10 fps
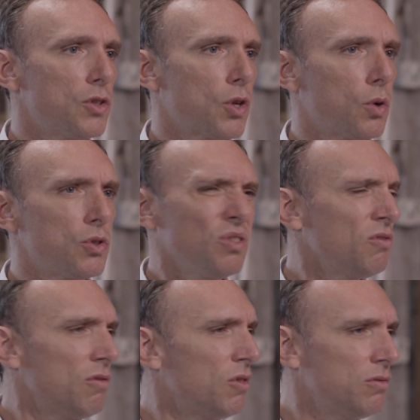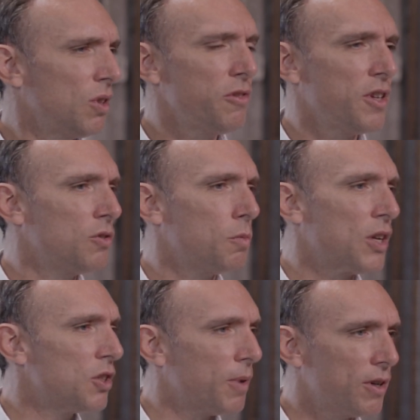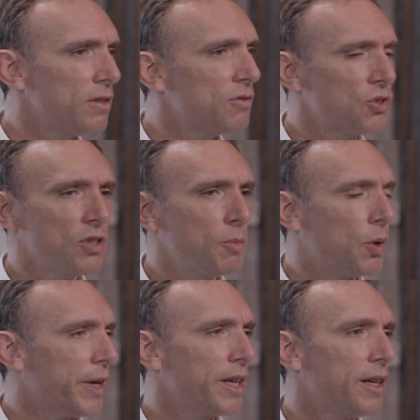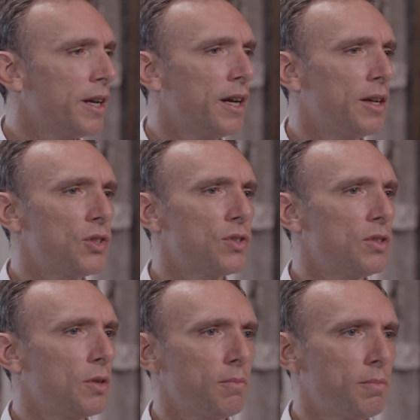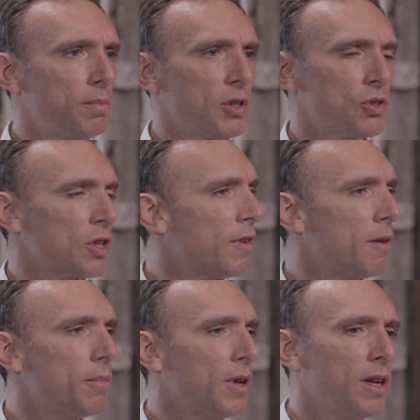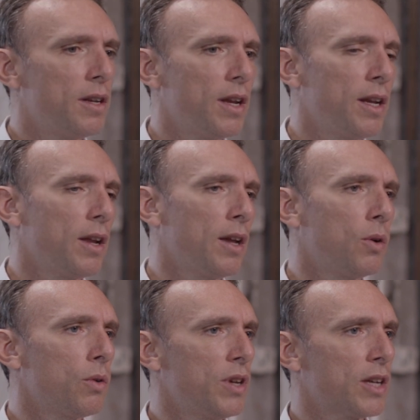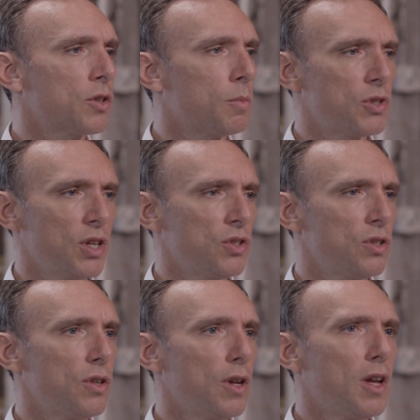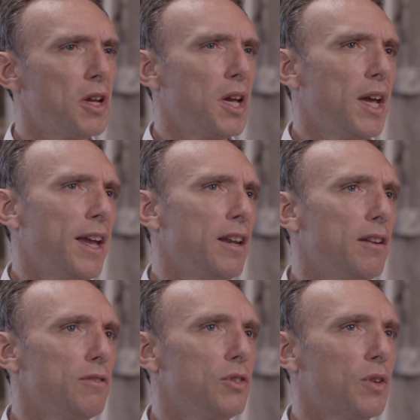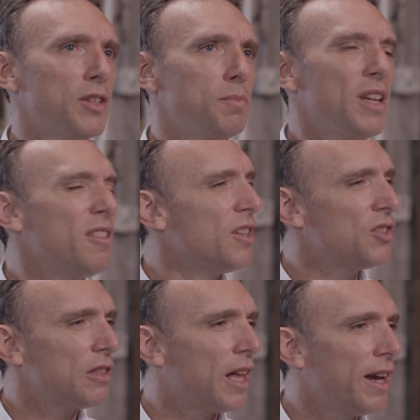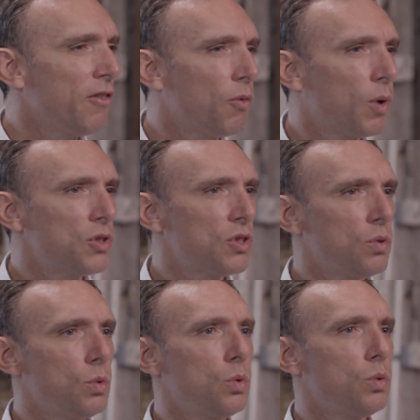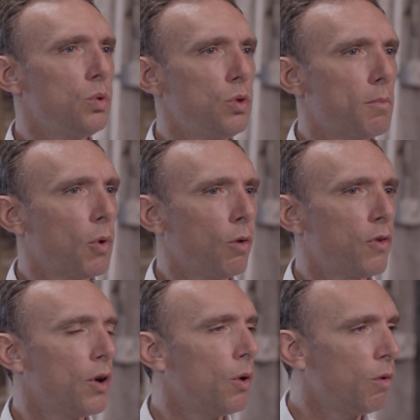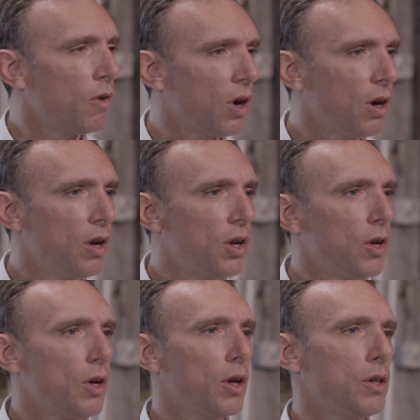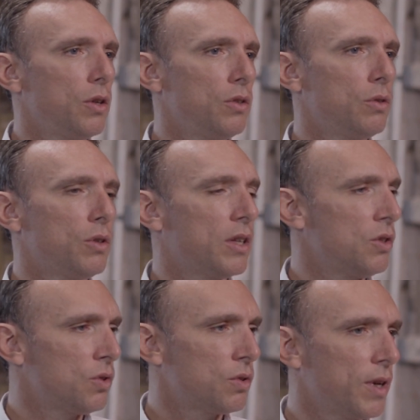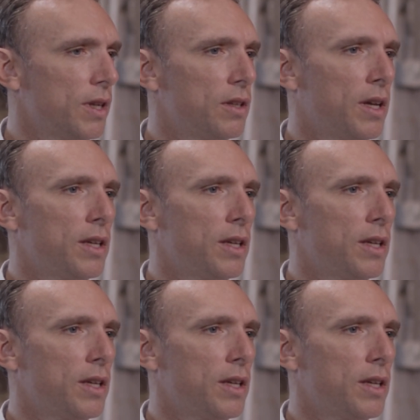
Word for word: So don't think too much about it. Just keep going. Just pick yourself up and go to the next conversation. And as many things in life, once you do them over and over, you'll get used to it.